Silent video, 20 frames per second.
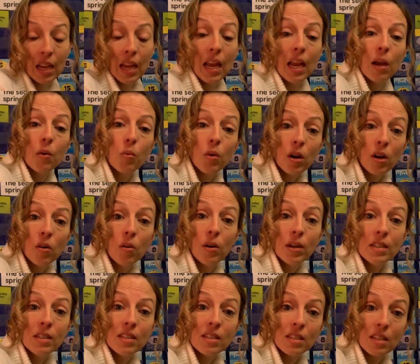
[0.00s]
and we're
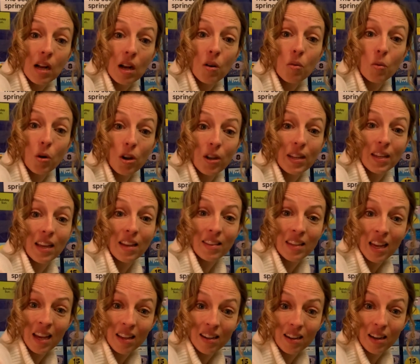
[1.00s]
going to start working on
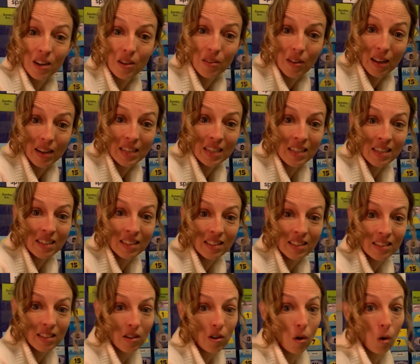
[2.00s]
that. Are you ready?
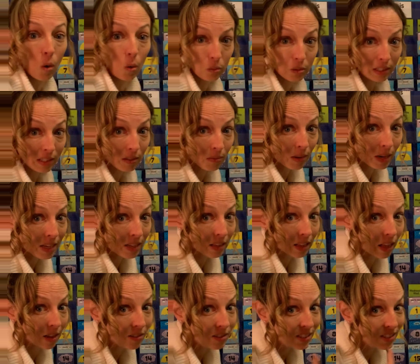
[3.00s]
Only the rain
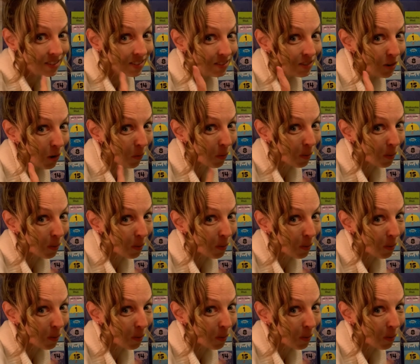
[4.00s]
clouds, no